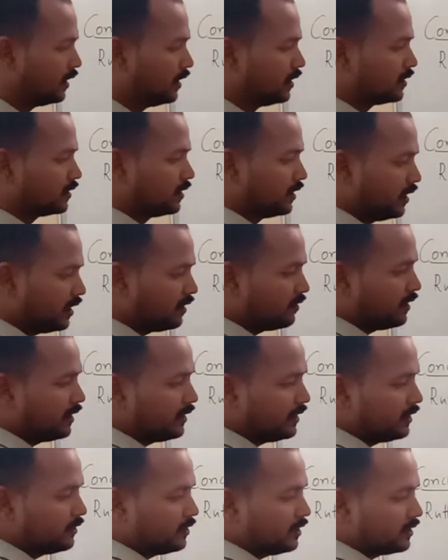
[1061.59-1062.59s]
Third
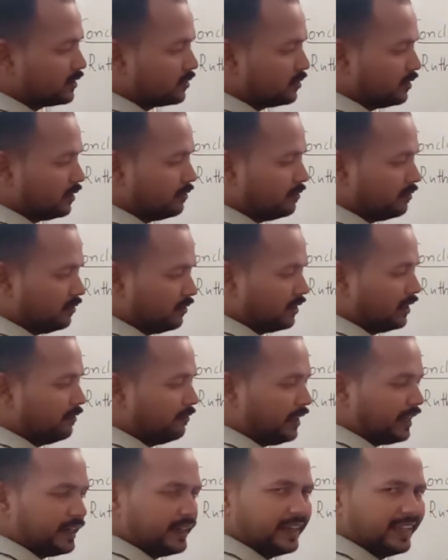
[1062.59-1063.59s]
one, which is
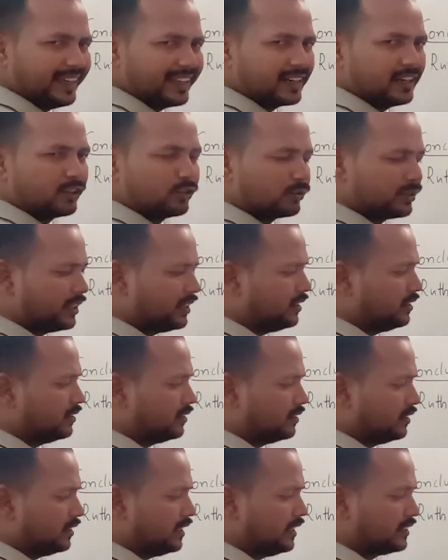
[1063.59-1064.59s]
very nearer to the
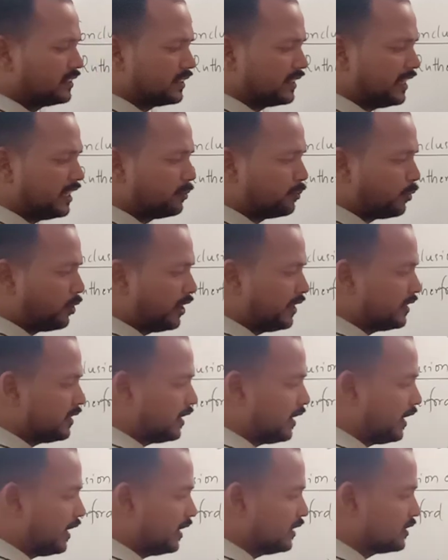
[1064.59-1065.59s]
incident
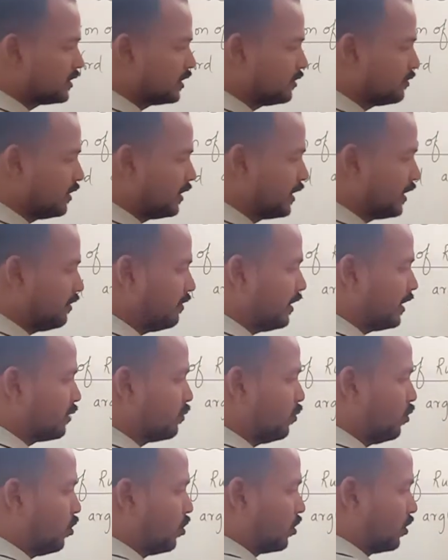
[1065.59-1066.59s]
point, hence it will deviate
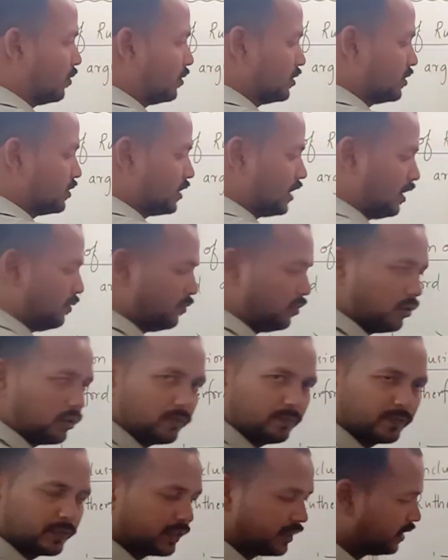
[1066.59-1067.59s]
more, still
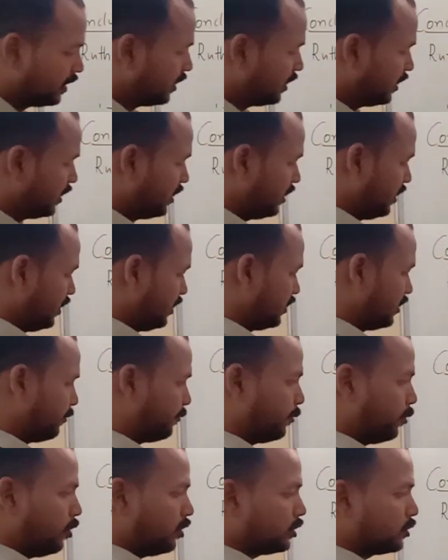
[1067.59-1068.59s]
more. The
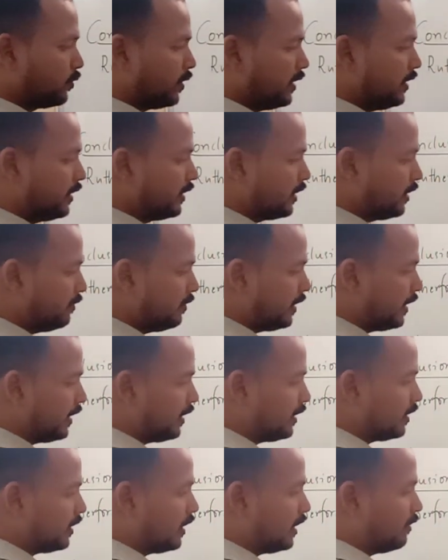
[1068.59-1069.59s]
fourth one
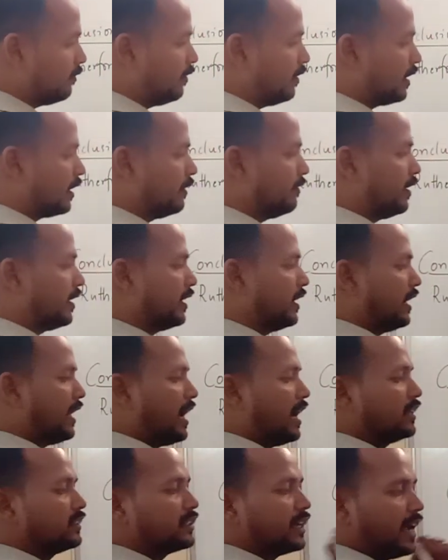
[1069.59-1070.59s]
deviate a very
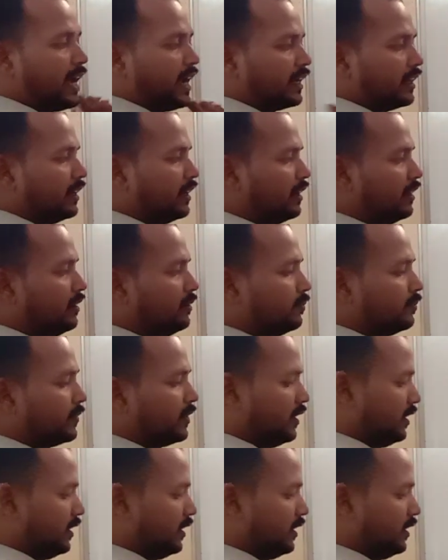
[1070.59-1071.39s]
large angle.